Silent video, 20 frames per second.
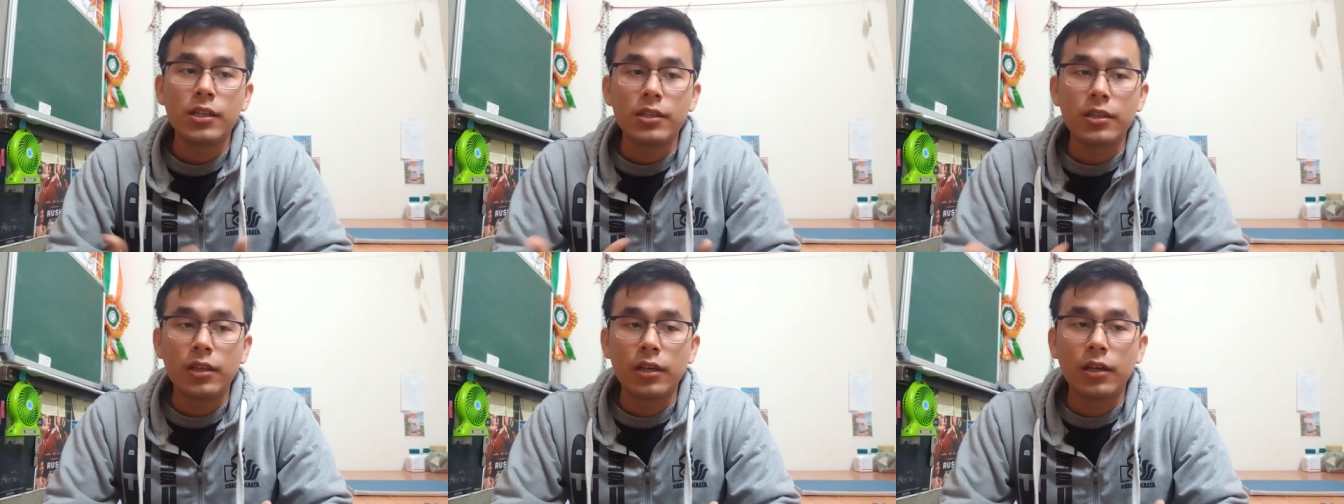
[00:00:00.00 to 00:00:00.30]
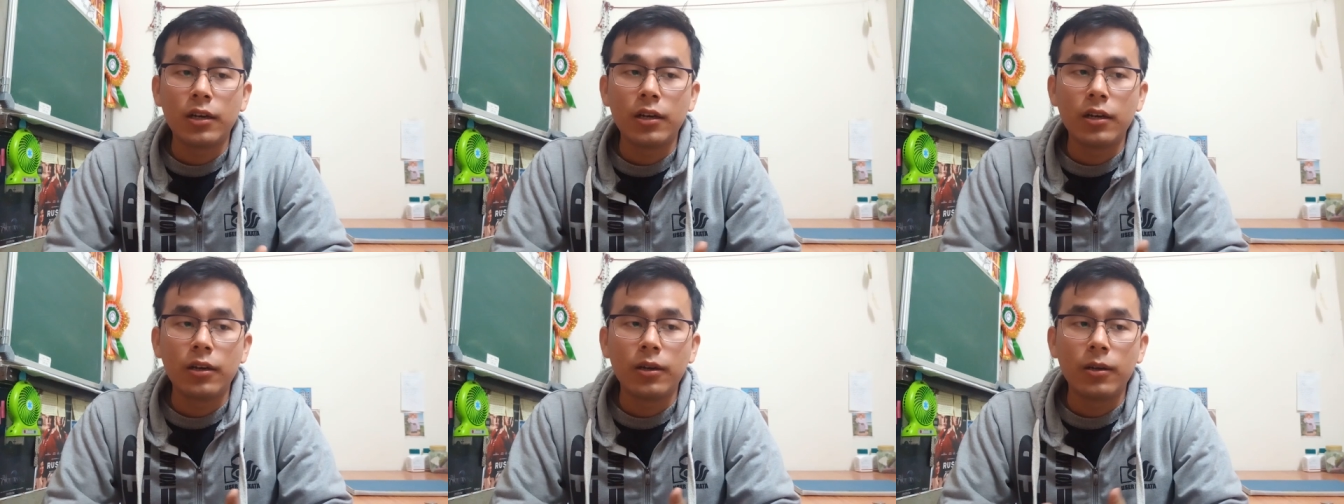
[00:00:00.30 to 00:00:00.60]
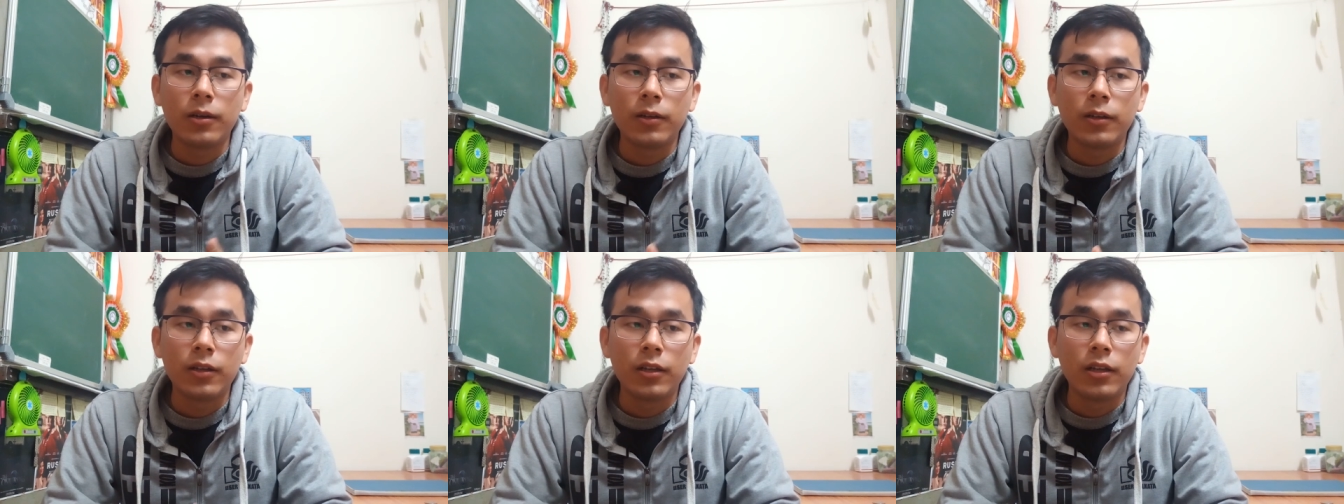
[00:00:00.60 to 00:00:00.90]

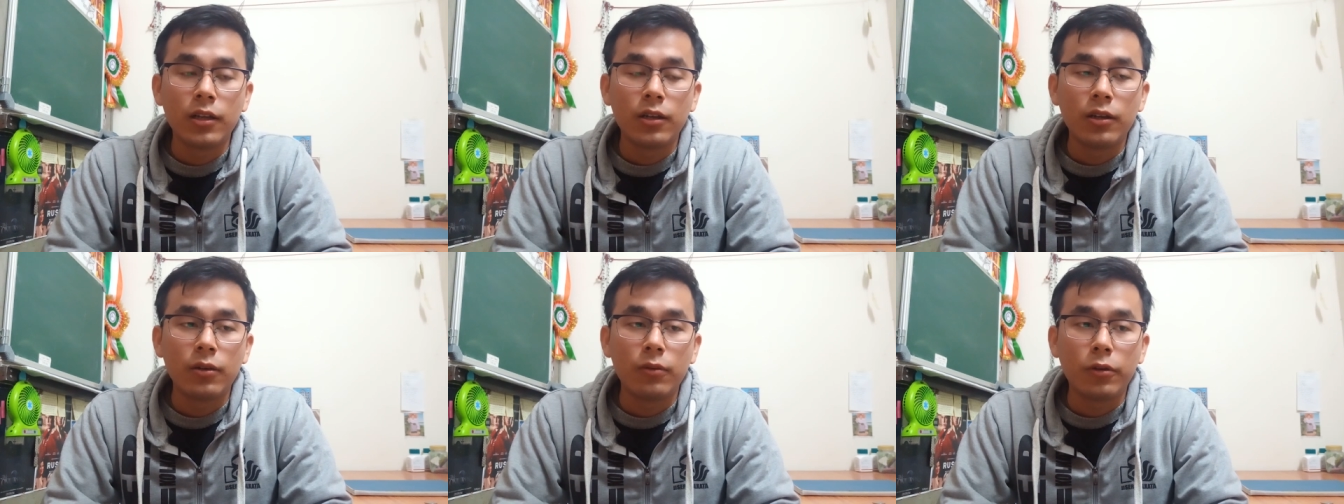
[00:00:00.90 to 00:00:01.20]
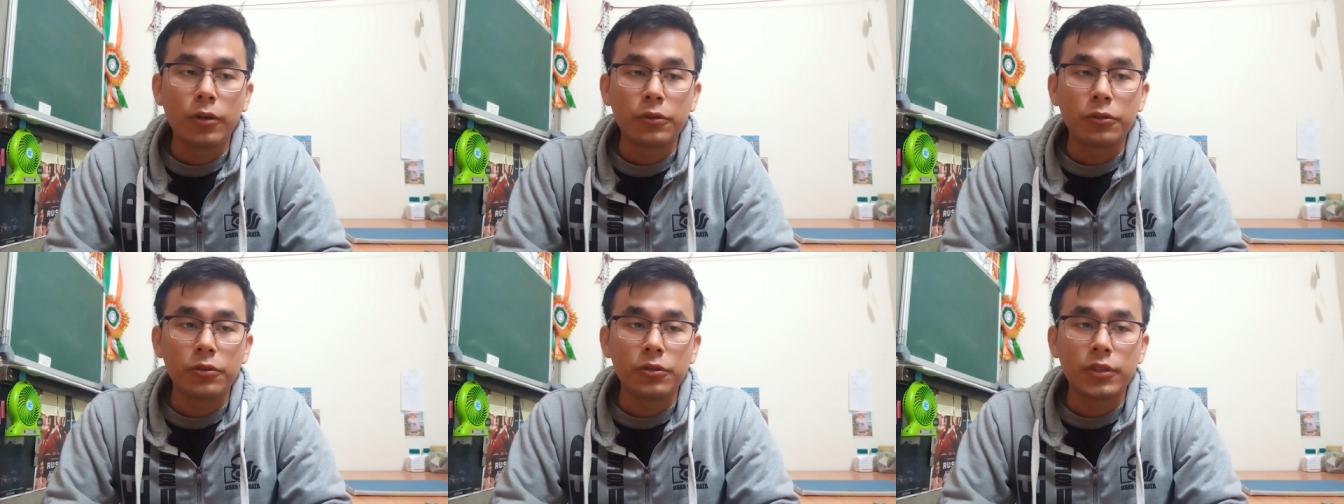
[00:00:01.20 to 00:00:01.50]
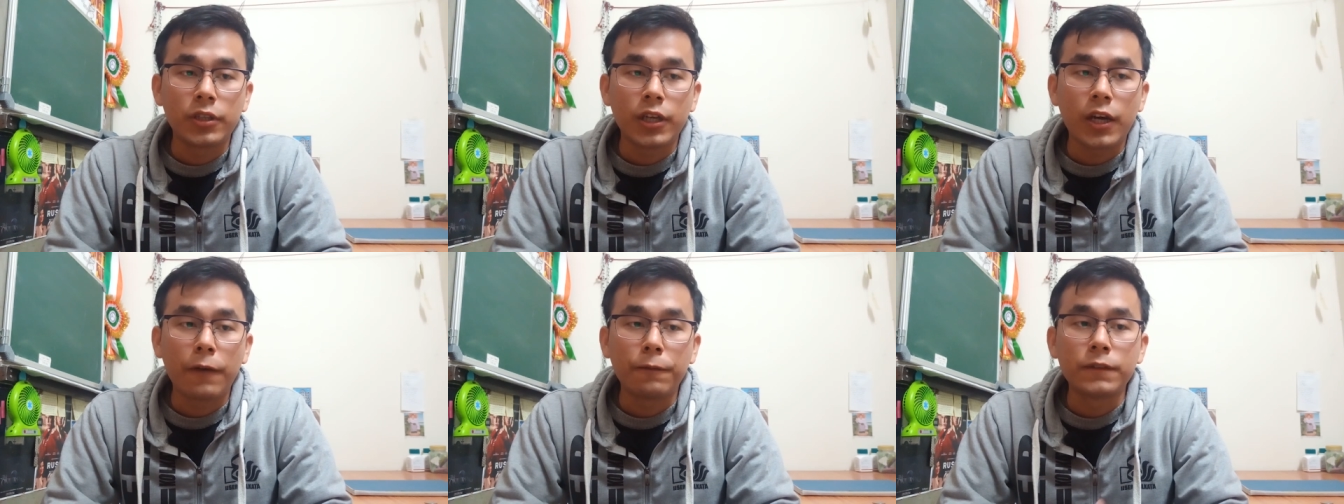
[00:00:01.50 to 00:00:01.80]
The what to
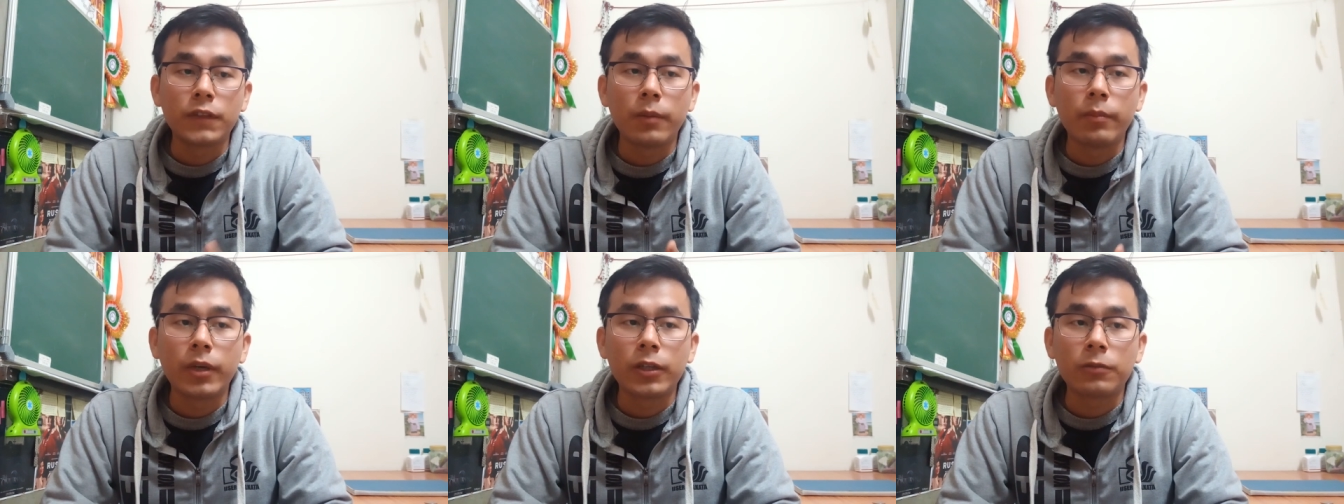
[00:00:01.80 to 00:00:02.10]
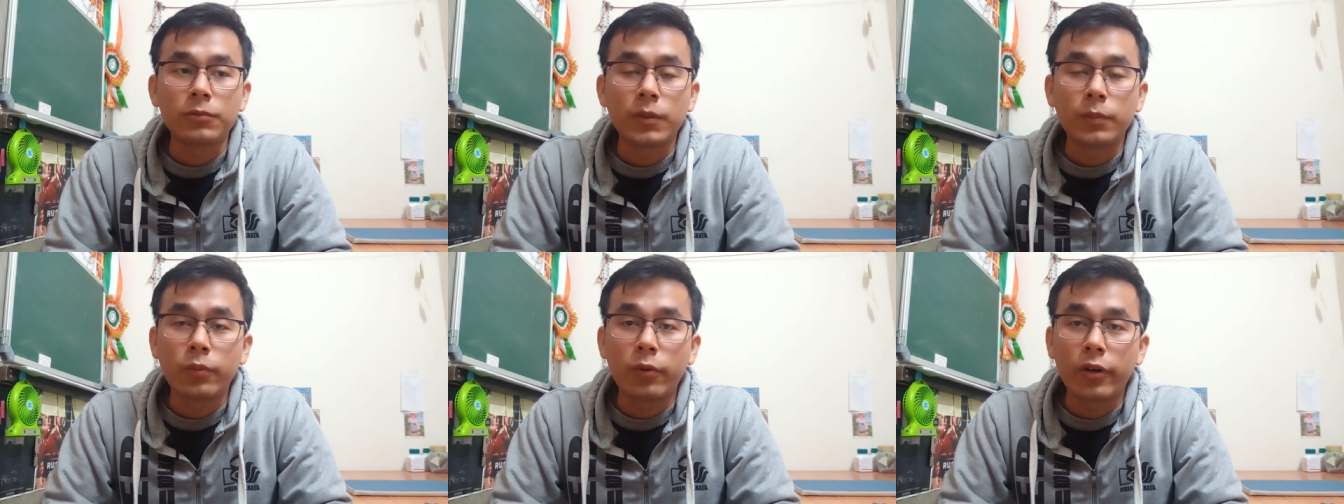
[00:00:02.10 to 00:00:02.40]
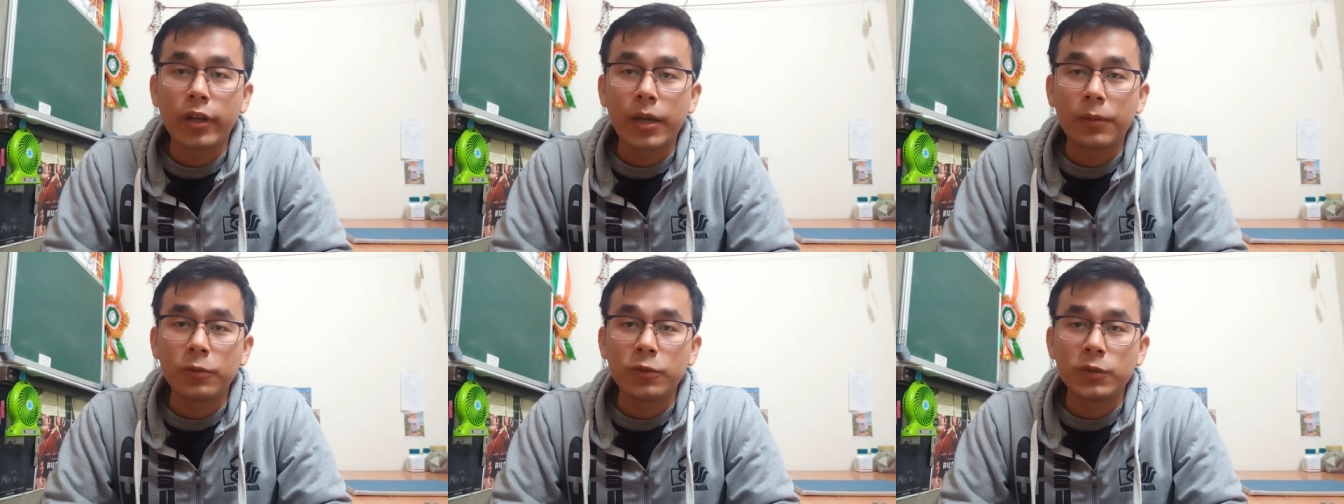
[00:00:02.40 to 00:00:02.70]
say, aftermath of the
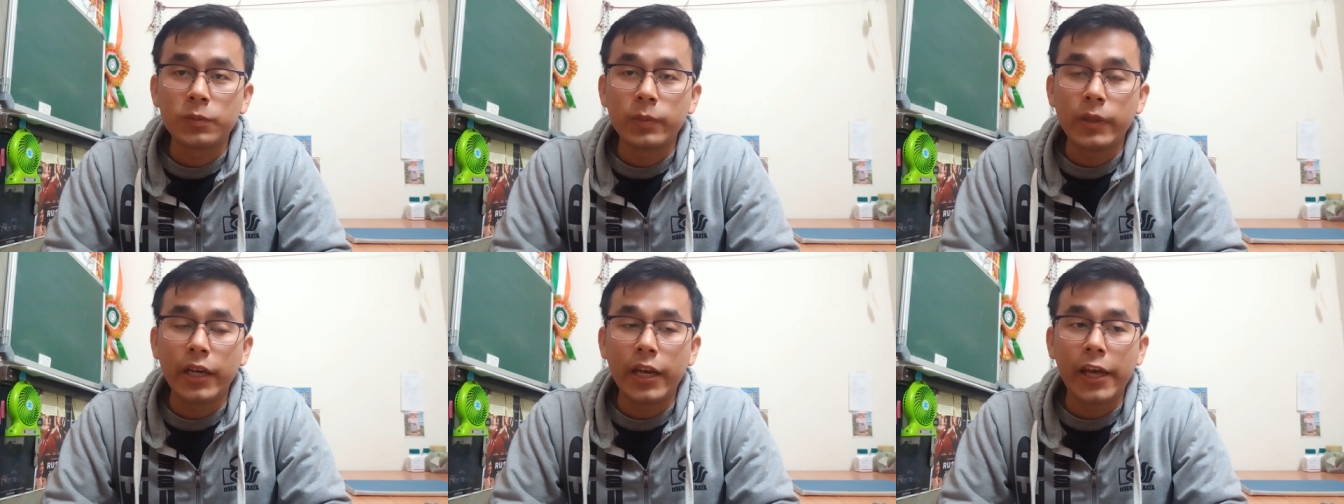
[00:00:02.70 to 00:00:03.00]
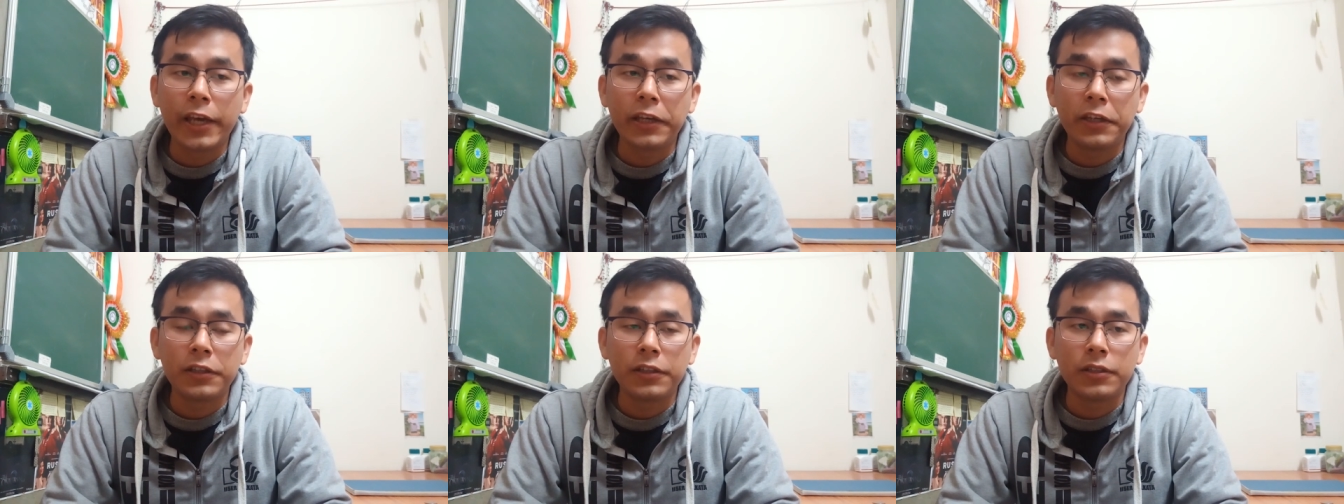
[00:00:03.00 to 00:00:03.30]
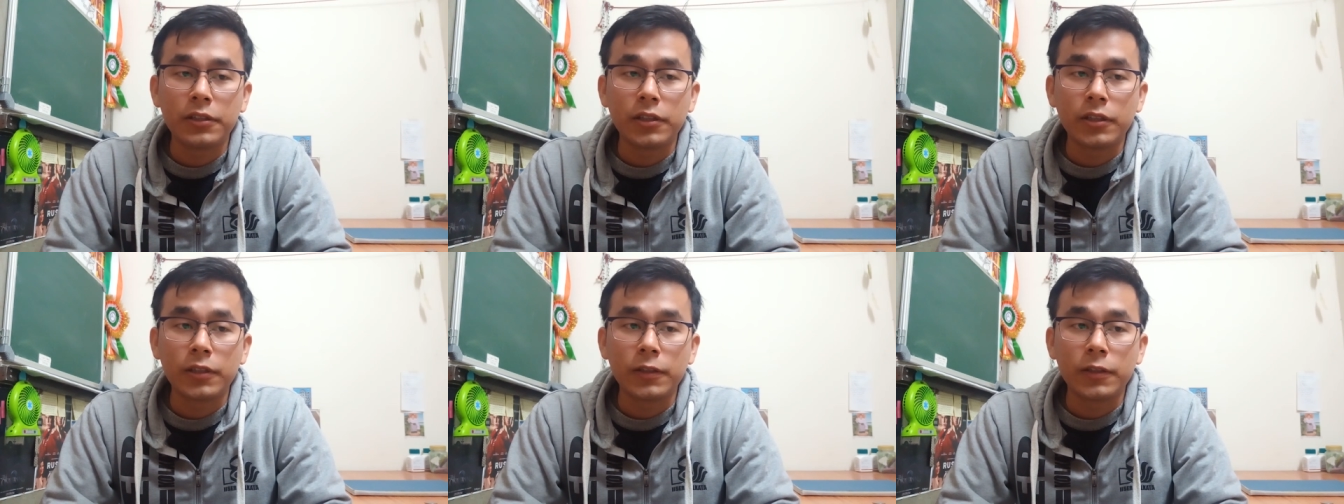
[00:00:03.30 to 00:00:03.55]
program could be like